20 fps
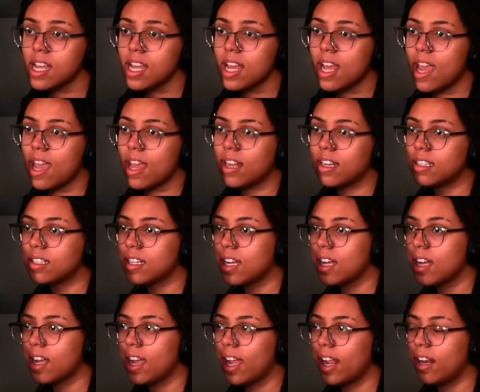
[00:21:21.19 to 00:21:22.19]

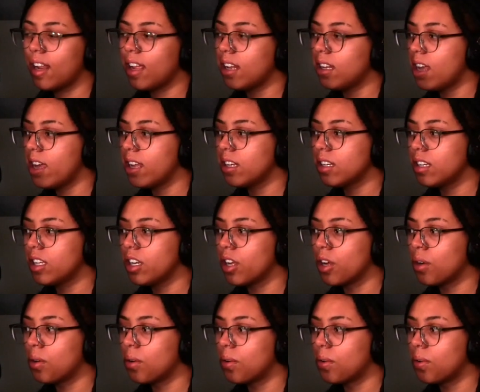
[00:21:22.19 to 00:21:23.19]

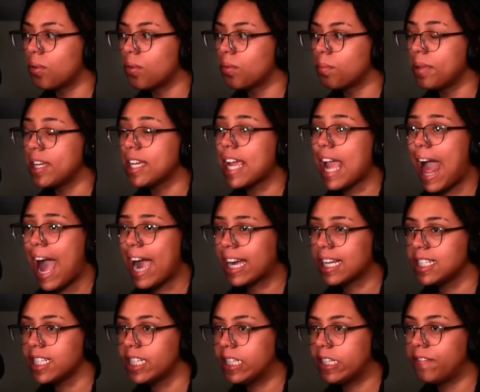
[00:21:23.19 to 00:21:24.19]
being
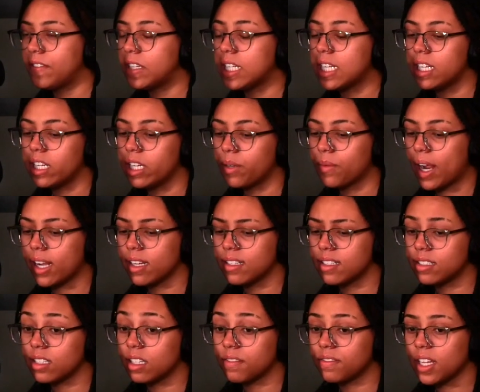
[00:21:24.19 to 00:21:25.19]
active and eating right and
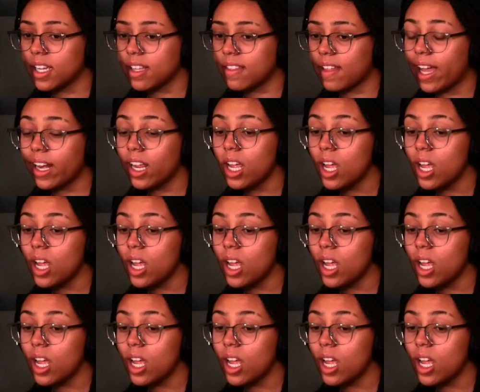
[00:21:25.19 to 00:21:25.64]
stuff like that.